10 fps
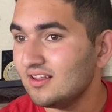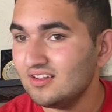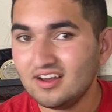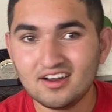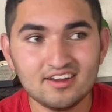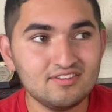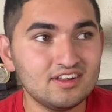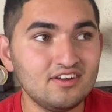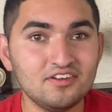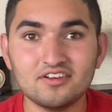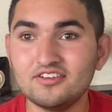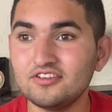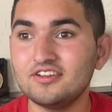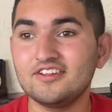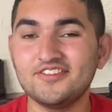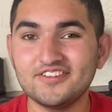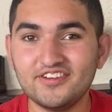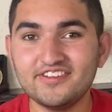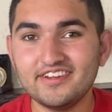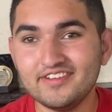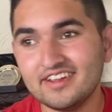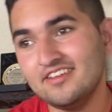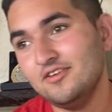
are we only going to do this for 15 minutes?